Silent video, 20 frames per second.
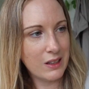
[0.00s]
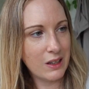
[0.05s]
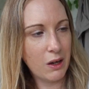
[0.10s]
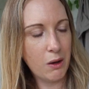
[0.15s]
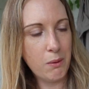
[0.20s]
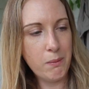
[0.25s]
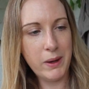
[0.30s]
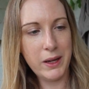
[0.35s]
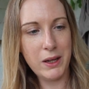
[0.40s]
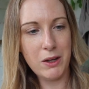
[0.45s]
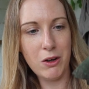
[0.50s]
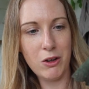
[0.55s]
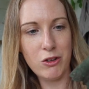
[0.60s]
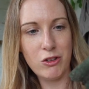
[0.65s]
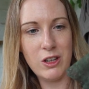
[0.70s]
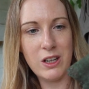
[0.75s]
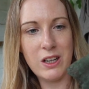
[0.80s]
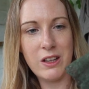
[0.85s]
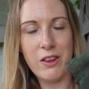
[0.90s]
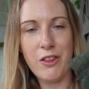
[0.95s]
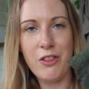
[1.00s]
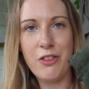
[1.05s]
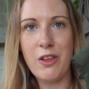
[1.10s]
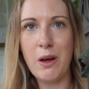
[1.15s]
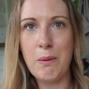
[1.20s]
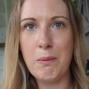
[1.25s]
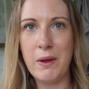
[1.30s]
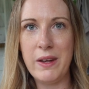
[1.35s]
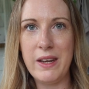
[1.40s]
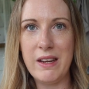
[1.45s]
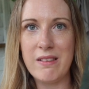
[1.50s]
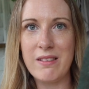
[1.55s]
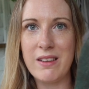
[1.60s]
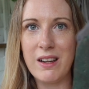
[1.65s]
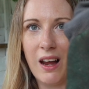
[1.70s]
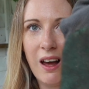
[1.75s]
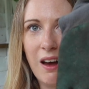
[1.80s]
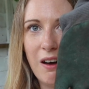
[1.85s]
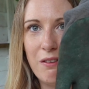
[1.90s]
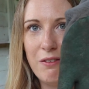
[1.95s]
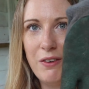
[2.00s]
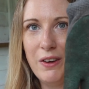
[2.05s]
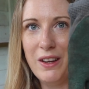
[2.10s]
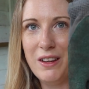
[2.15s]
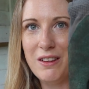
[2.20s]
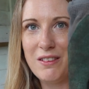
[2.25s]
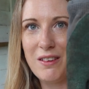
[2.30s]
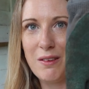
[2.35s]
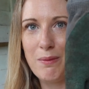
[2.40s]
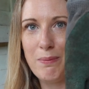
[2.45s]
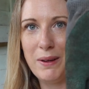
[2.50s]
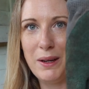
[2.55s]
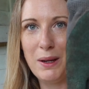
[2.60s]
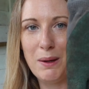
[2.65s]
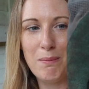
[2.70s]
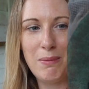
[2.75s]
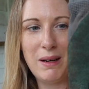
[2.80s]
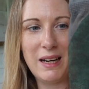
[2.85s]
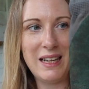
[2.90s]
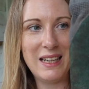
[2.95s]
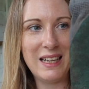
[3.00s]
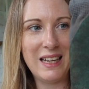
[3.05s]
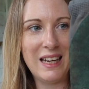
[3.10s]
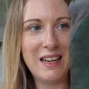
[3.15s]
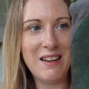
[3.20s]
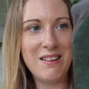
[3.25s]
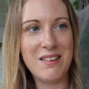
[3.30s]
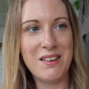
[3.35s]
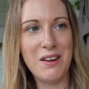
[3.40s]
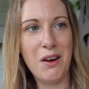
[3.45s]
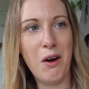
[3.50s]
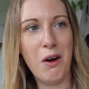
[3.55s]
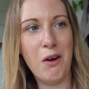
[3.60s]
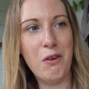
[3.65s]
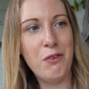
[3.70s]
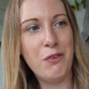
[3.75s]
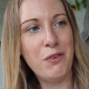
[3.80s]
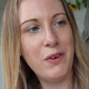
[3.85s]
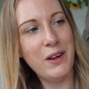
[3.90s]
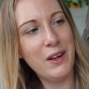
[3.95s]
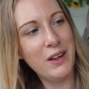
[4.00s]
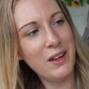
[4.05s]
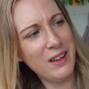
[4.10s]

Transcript: Oh my gosh, look at the thumb on this glove. It's just been completely eaten off.